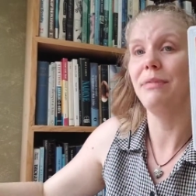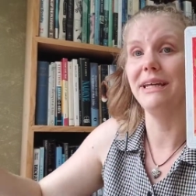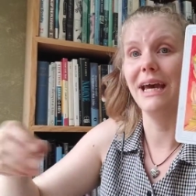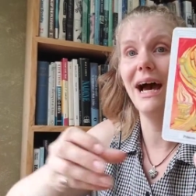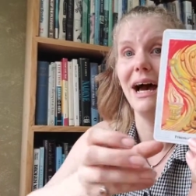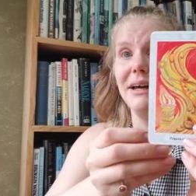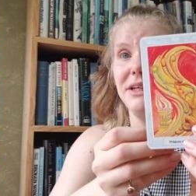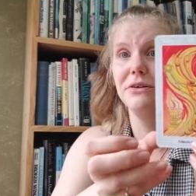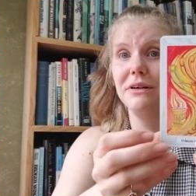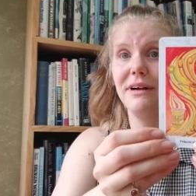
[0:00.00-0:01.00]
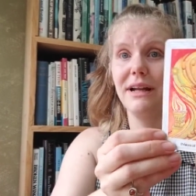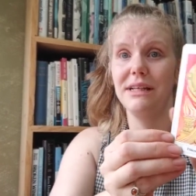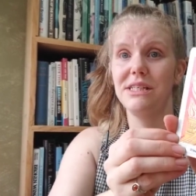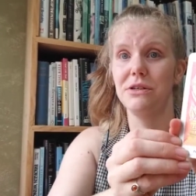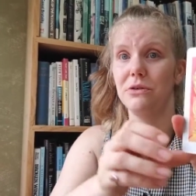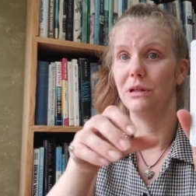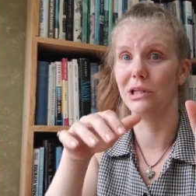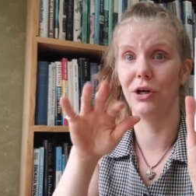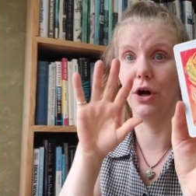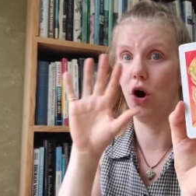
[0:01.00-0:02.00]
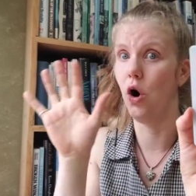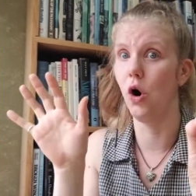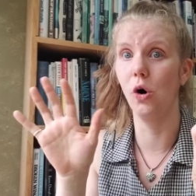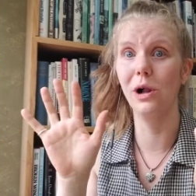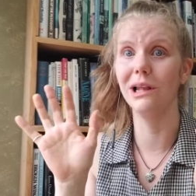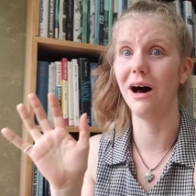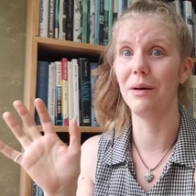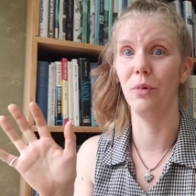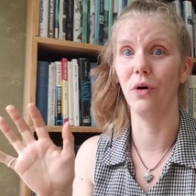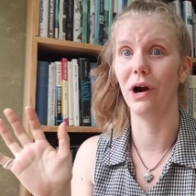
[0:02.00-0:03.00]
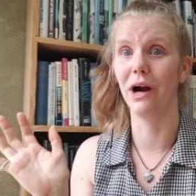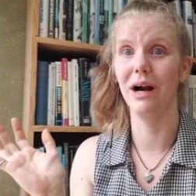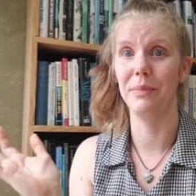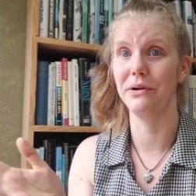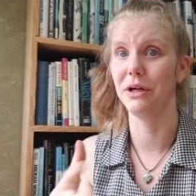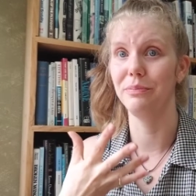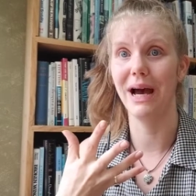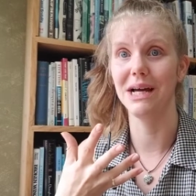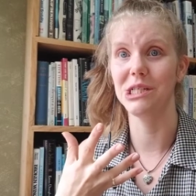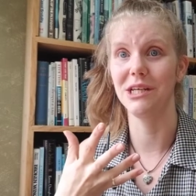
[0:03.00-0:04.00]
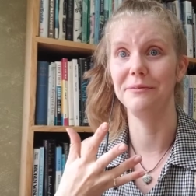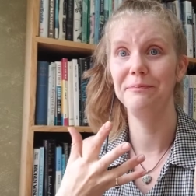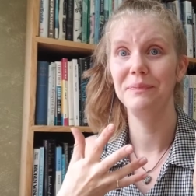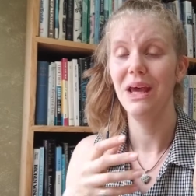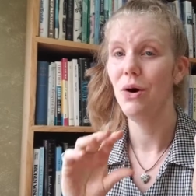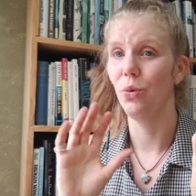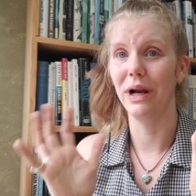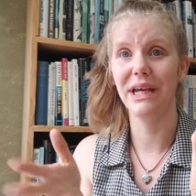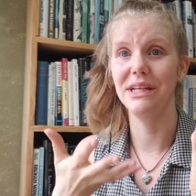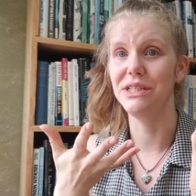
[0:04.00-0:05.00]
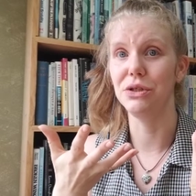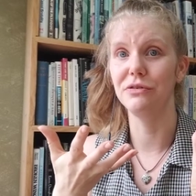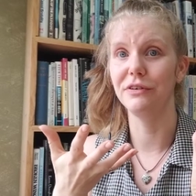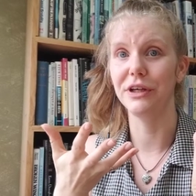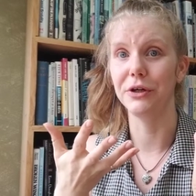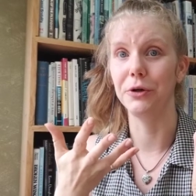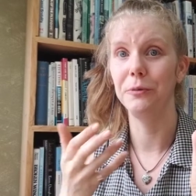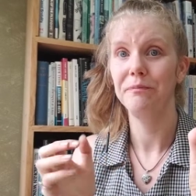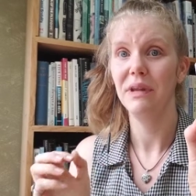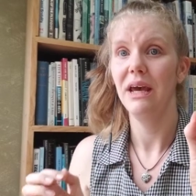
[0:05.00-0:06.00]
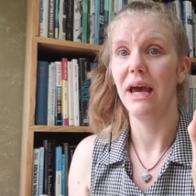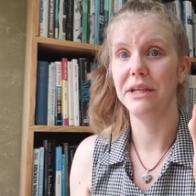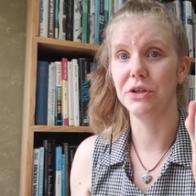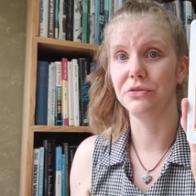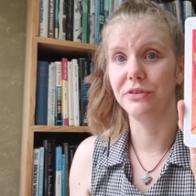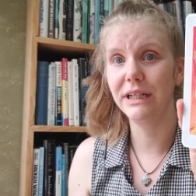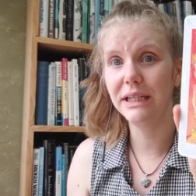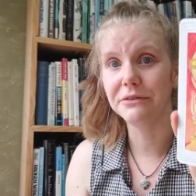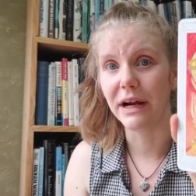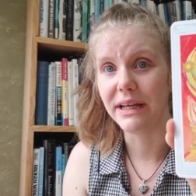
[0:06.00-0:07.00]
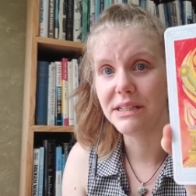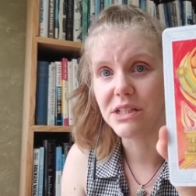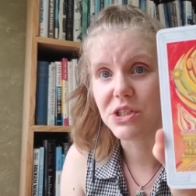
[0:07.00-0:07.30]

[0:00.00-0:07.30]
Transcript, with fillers: but yeah, you are ready to learn a whole lot more about your passion, what it can do for you, and you're really ready to